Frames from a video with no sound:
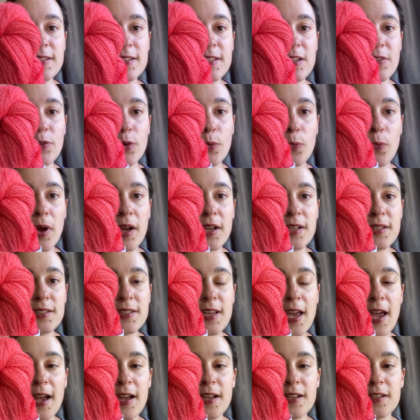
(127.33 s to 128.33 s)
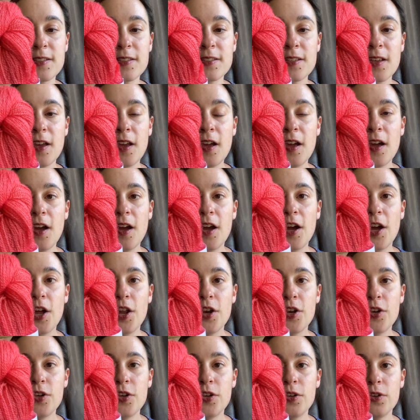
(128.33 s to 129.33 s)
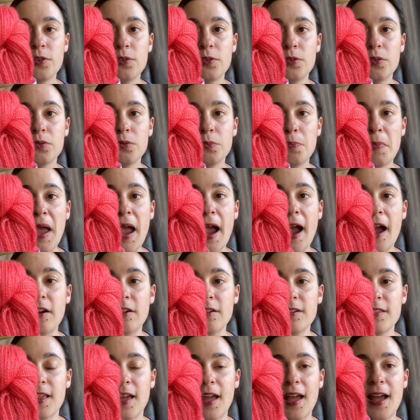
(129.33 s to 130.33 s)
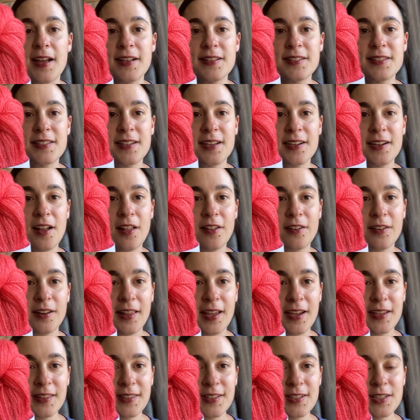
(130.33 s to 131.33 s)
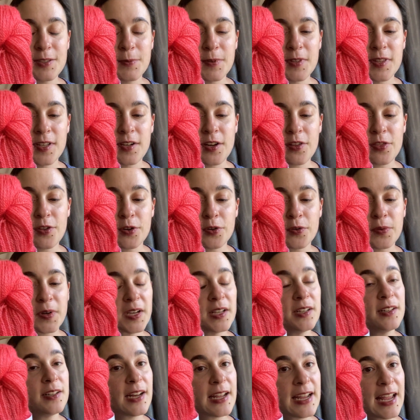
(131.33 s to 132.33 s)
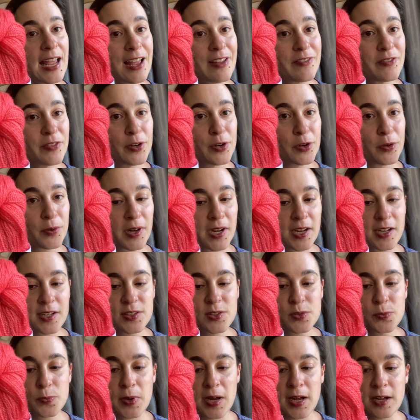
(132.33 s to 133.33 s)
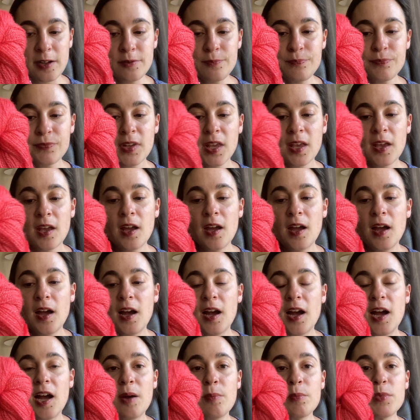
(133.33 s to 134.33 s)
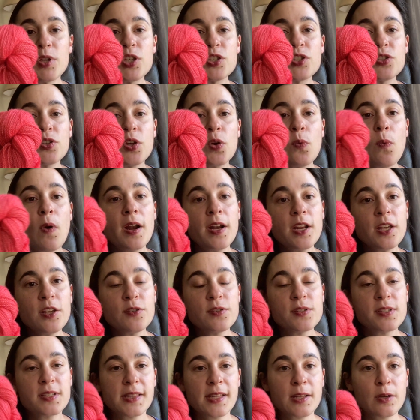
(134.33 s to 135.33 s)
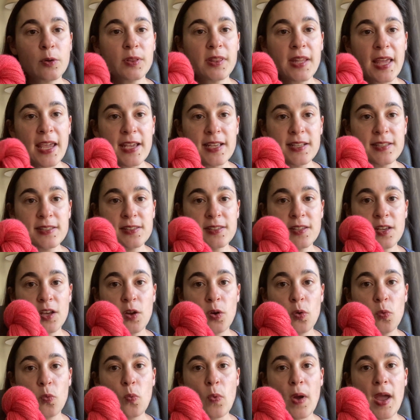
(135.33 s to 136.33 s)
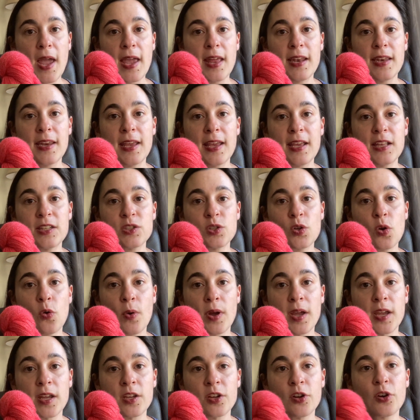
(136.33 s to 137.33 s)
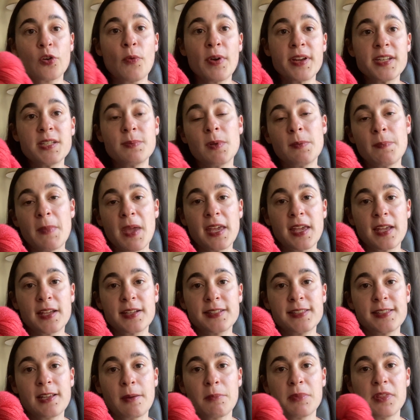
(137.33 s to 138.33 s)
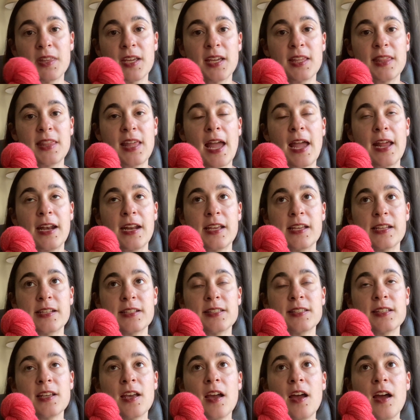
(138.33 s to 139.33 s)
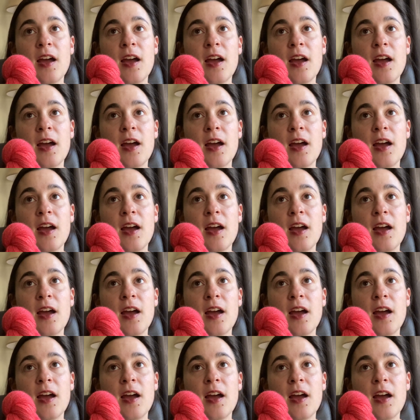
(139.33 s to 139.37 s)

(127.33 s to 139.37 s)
Stephen West has a new pattern that has a color like this with another green, and I have a green as well. So you want to use lace when you're going to be making something that is